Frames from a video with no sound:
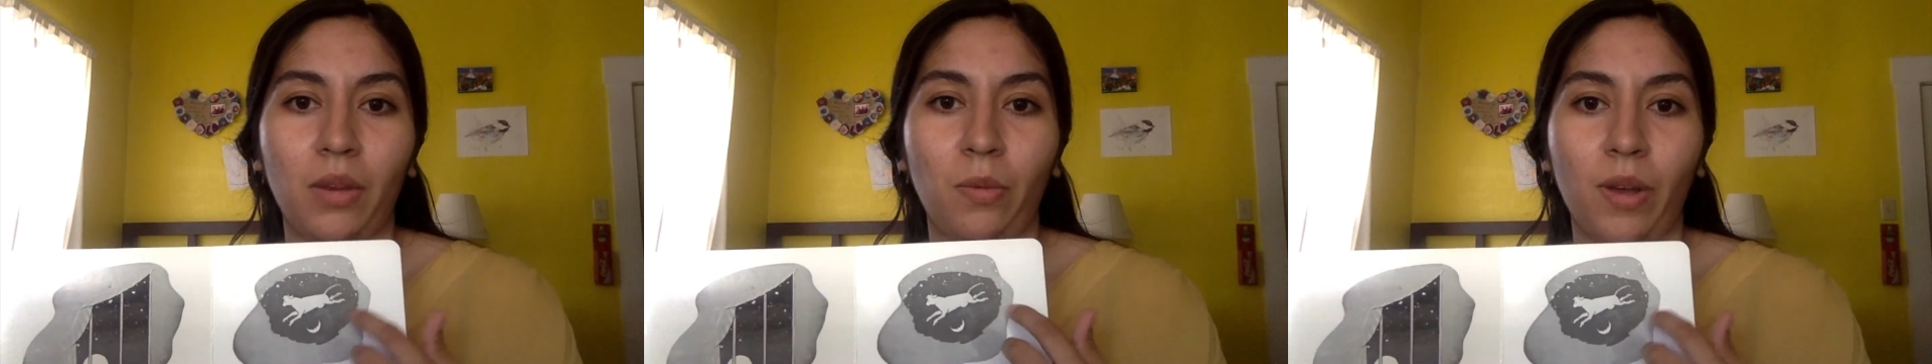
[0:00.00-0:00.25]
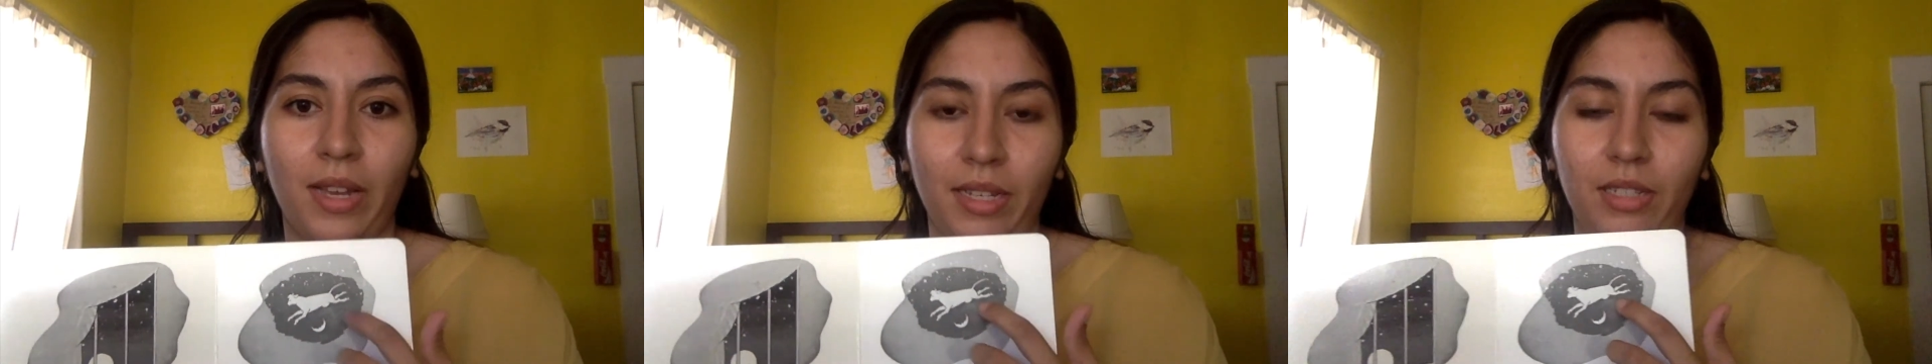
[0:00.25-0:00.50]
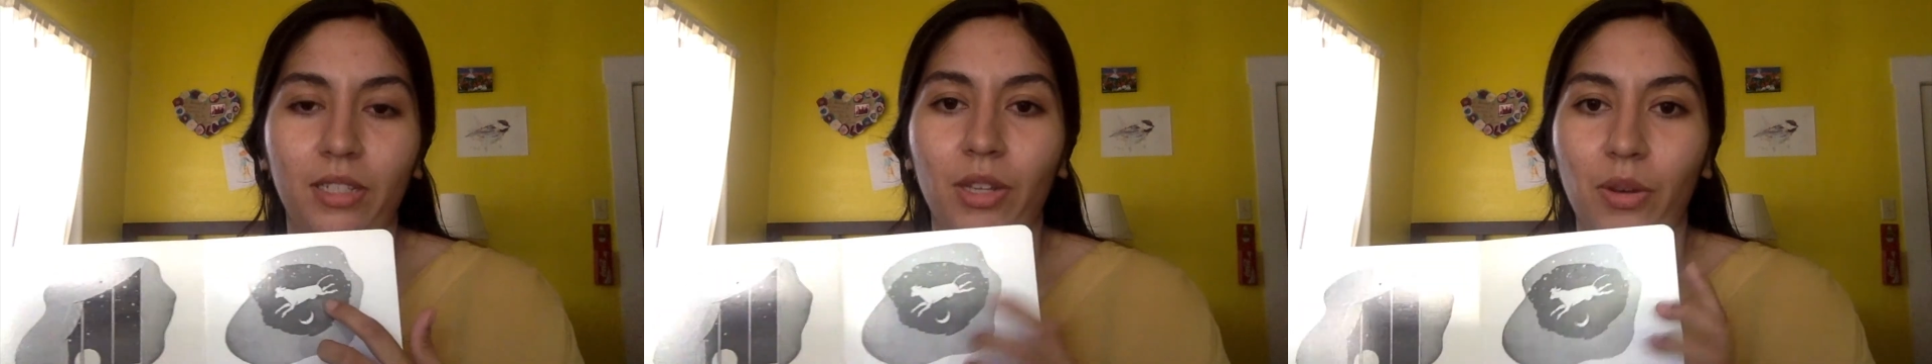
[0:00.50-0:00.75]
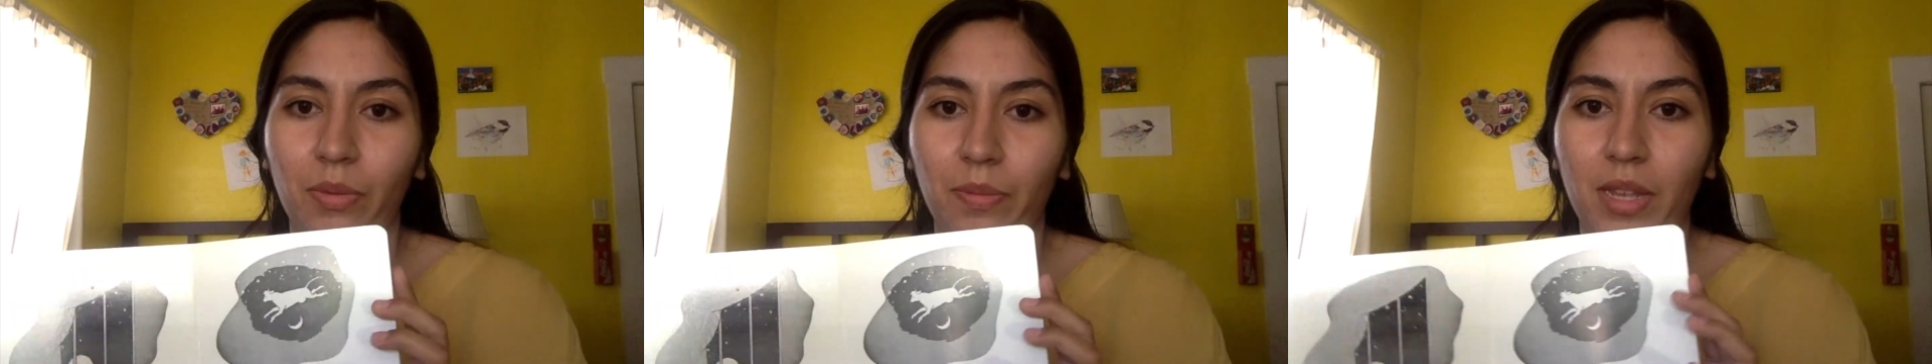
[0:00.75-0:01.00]
white.
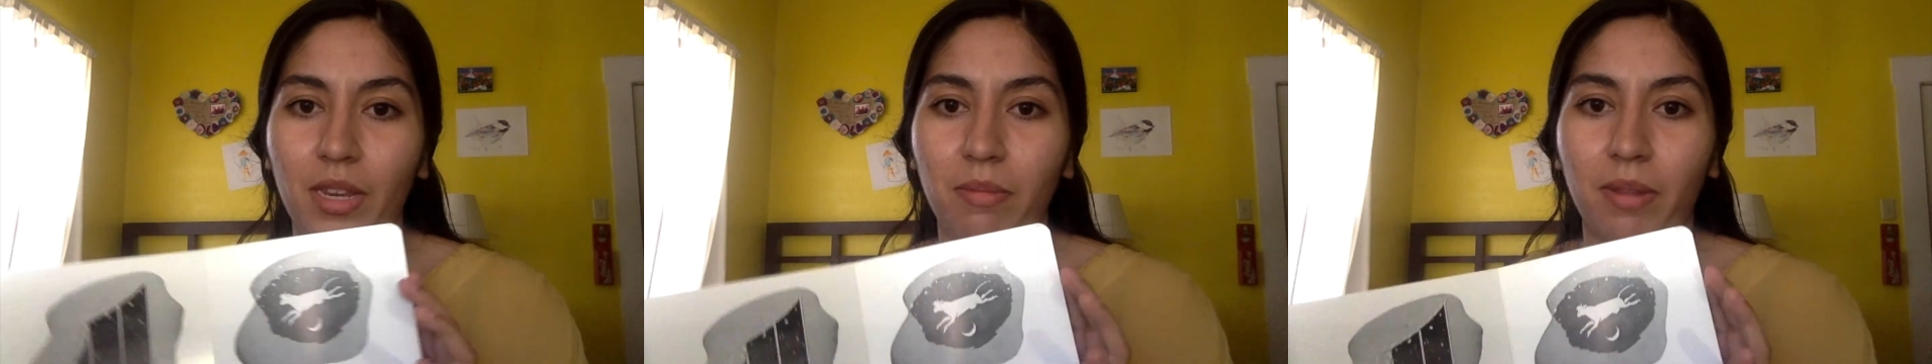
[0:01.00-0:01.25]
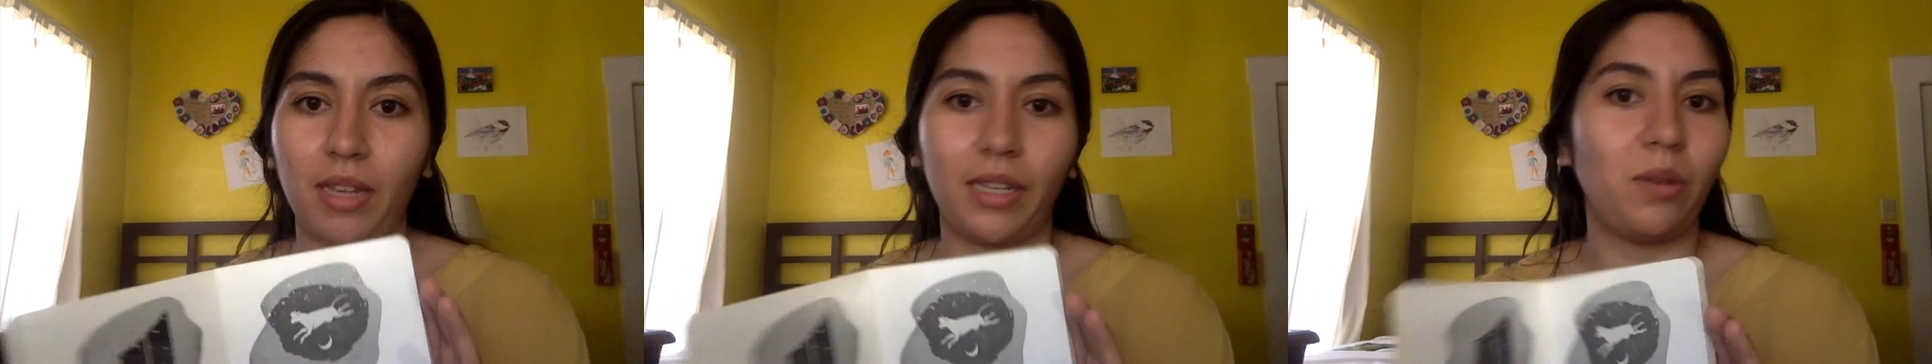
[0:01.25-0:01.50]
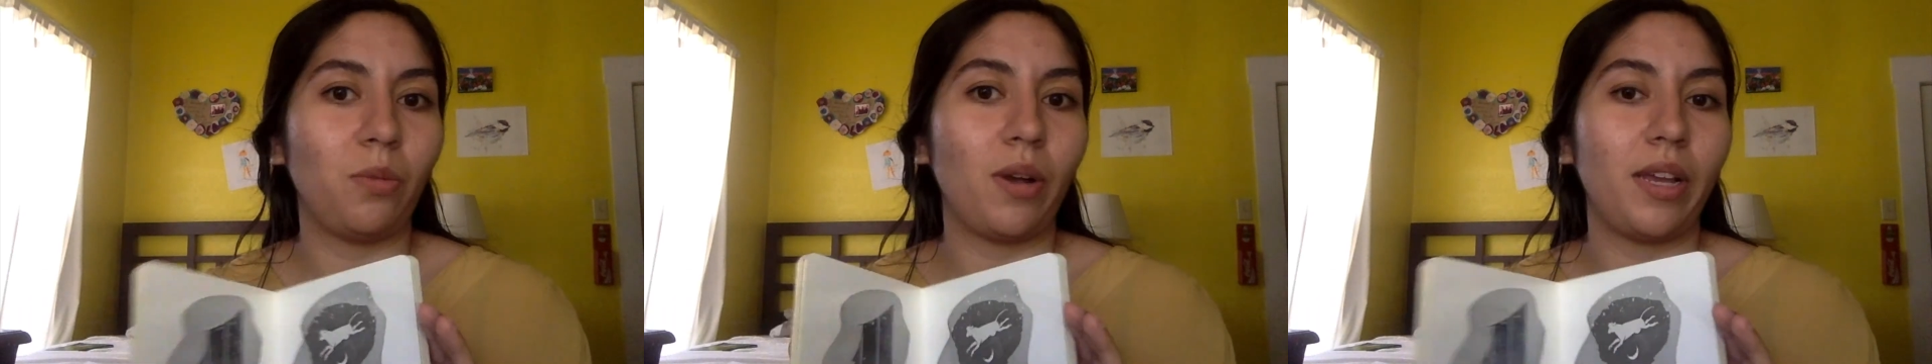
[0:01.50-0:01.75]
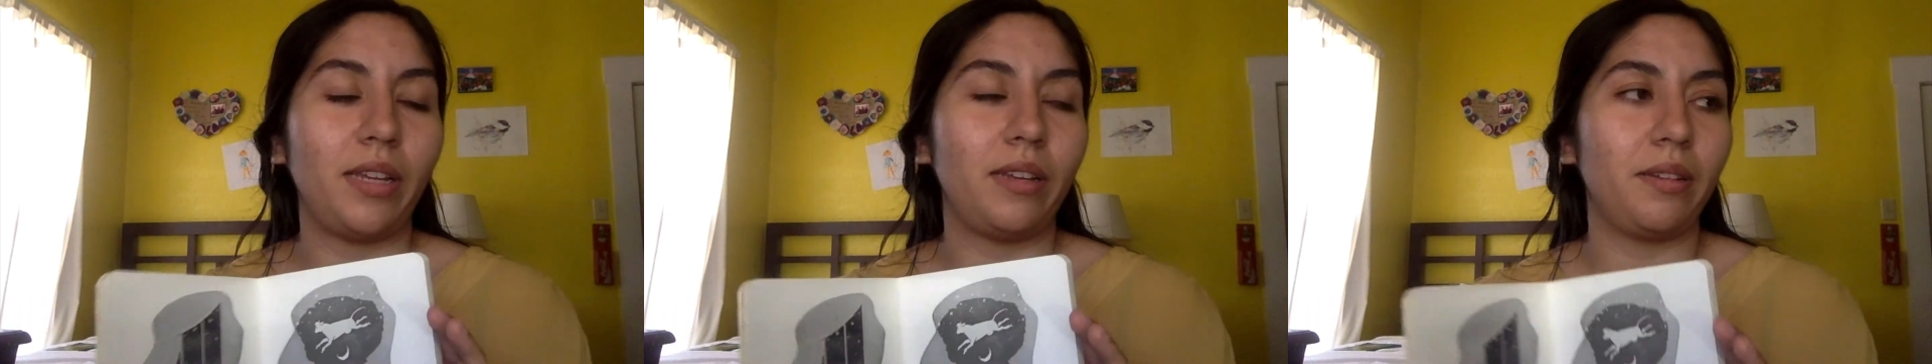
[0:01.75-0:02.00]
So any black and white